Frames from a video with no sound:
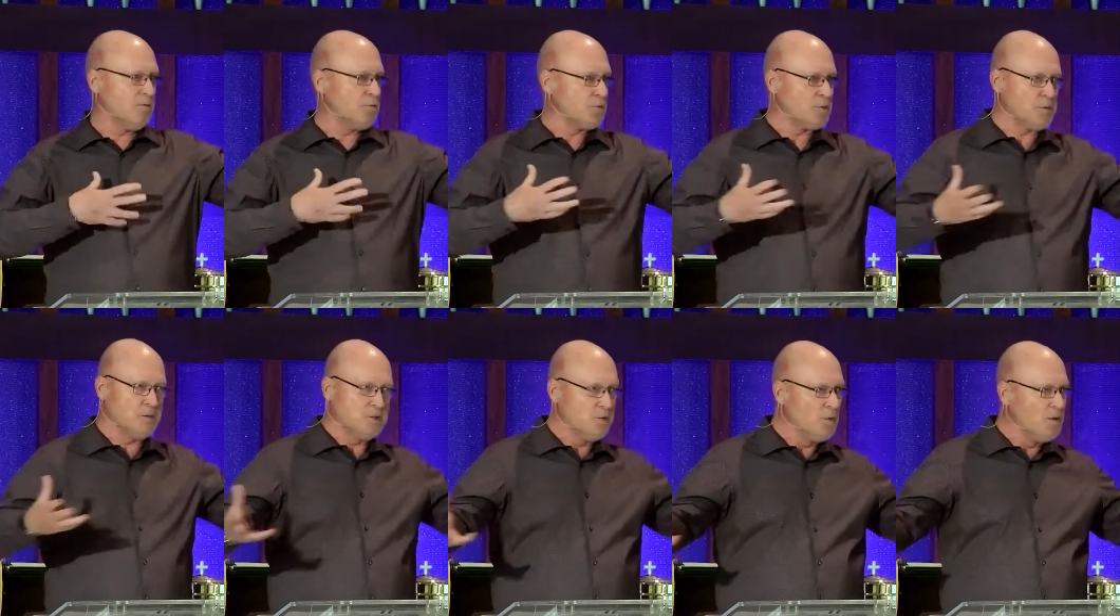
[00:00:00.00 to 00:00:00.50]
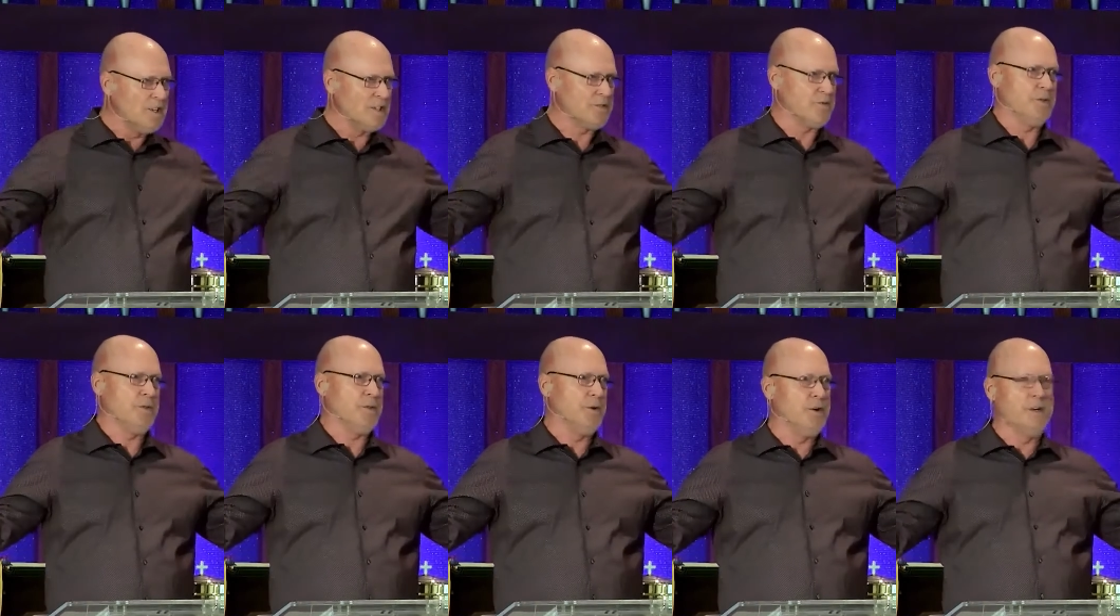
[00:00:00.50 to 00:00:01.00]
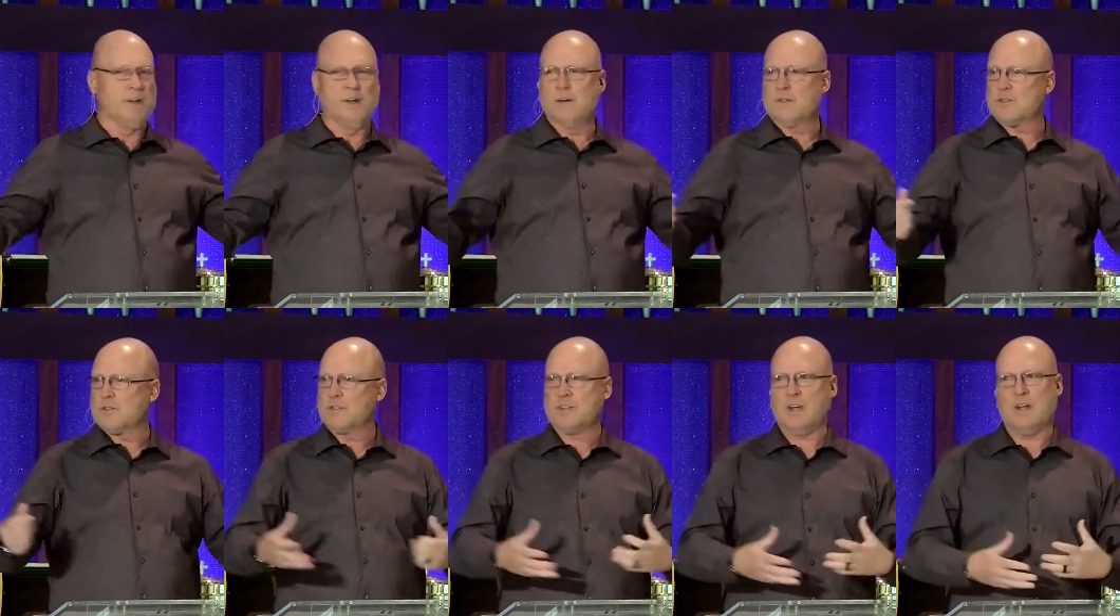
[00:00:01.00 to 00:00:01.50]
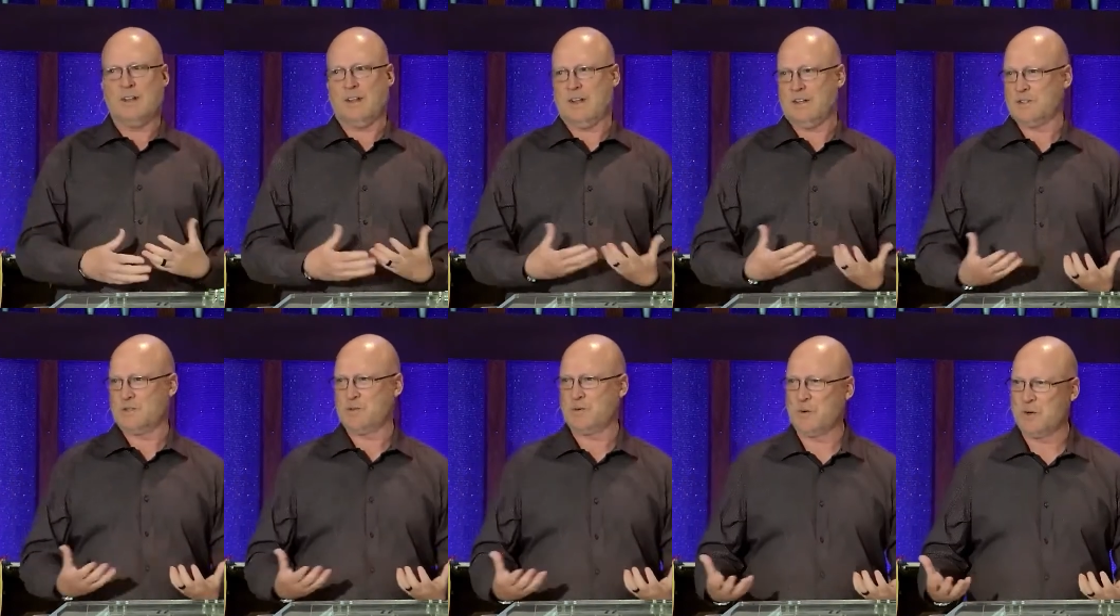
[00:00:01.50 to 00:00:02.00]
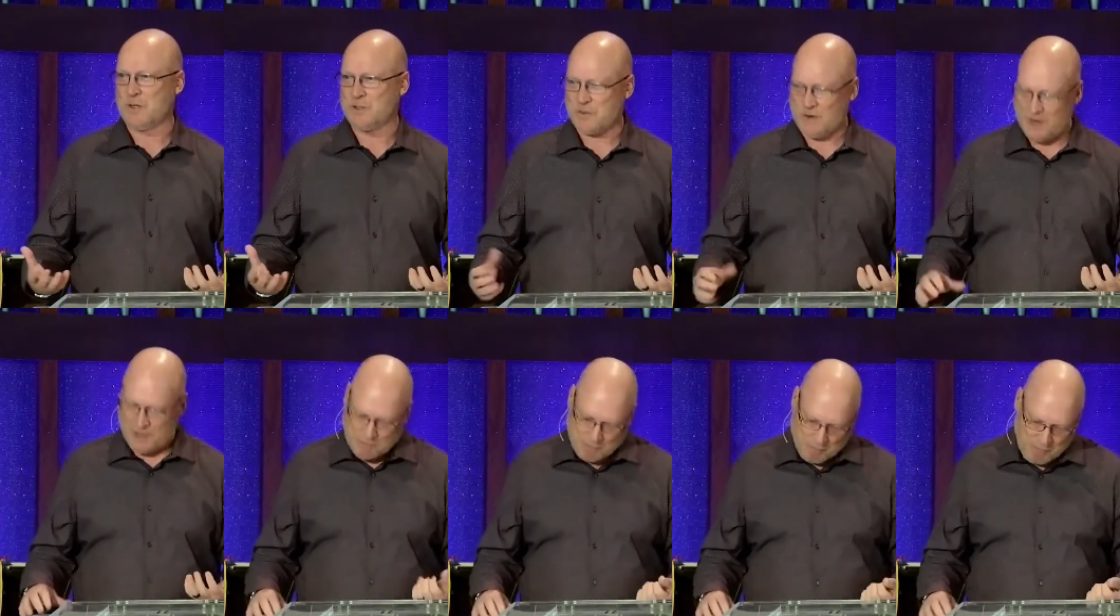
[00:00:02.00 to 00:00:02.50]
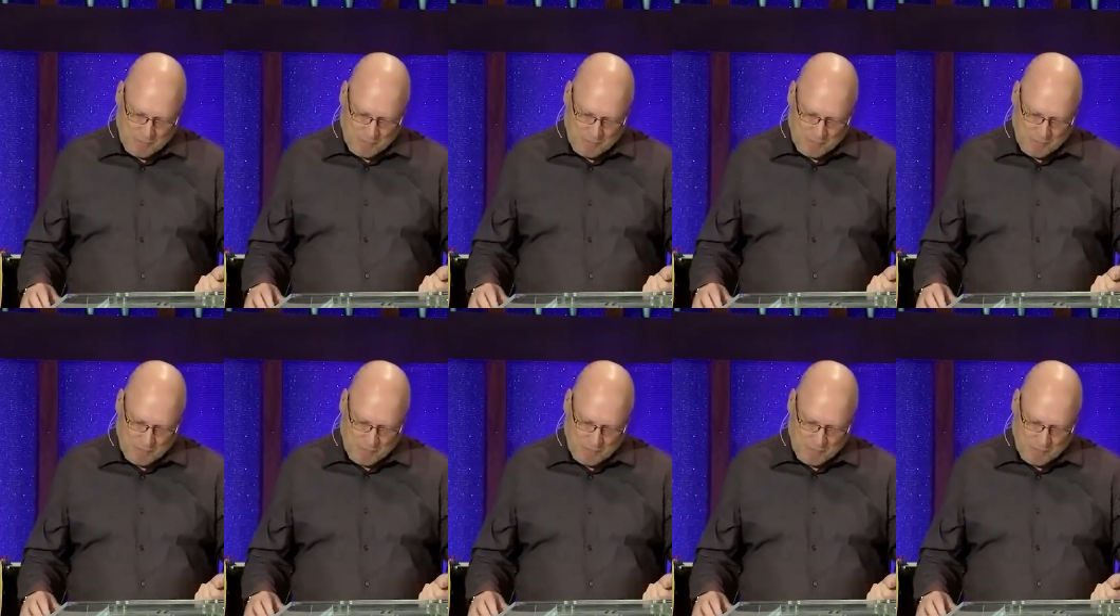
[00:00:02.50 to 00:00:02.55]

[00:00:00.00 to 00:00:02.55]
He's been doing this for 30 years, so he's got a lot of stories, right?